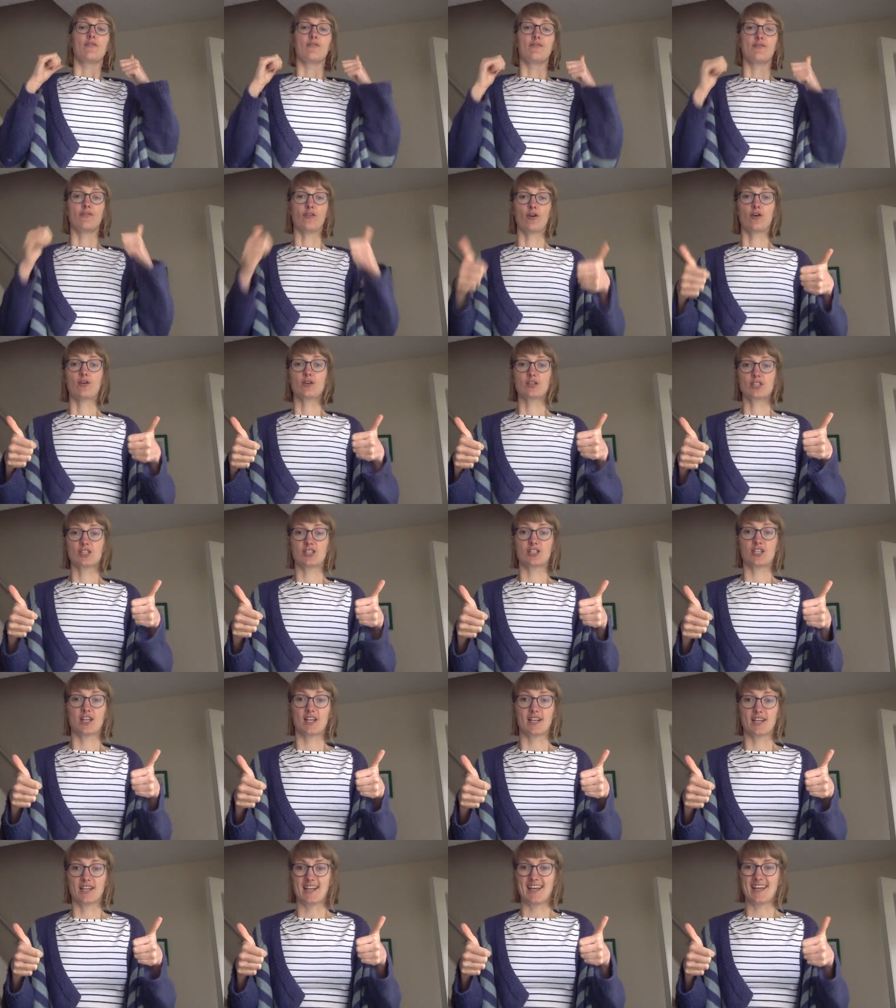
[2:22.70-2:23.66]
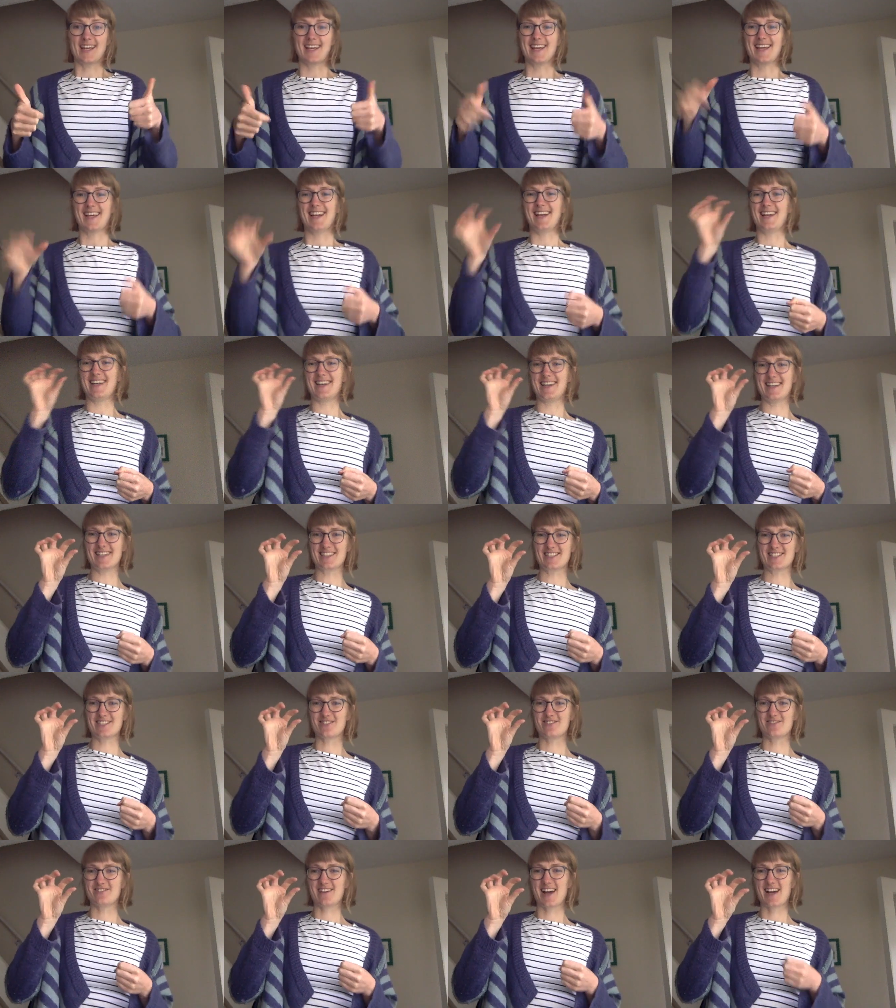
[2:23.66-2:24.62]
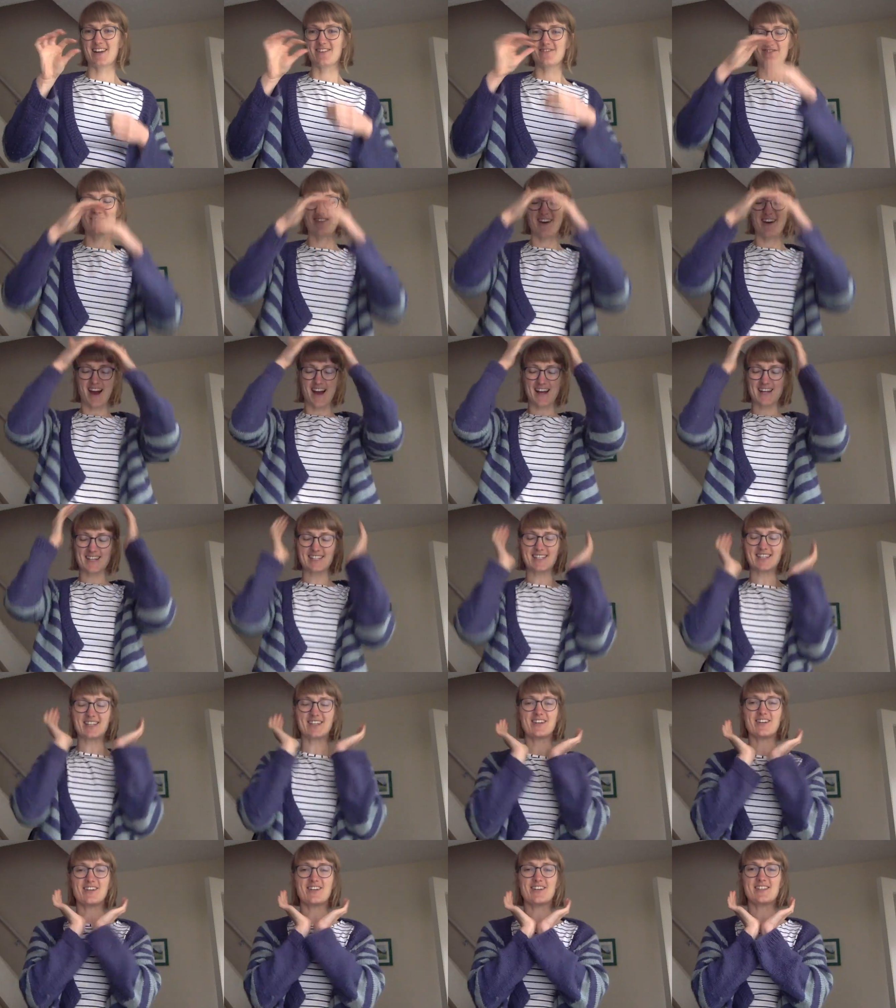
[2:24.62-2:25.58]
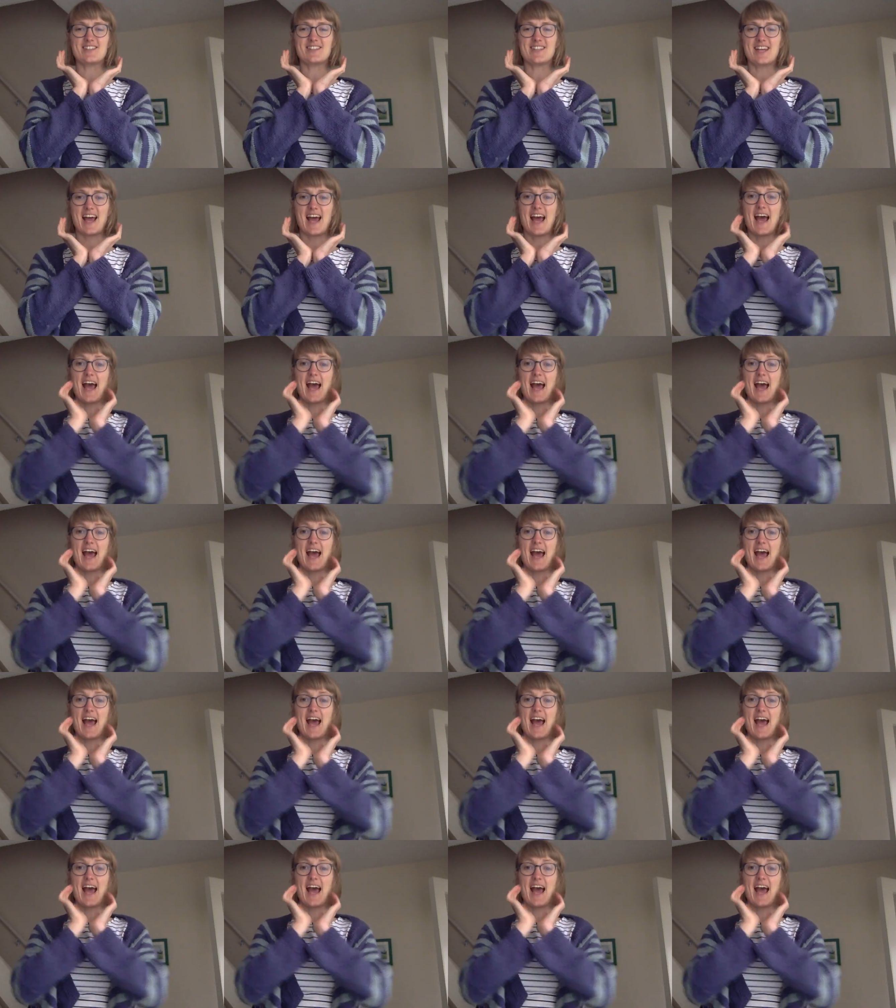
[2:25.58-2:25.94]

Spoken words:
Fortunately, Little Red Riding Hood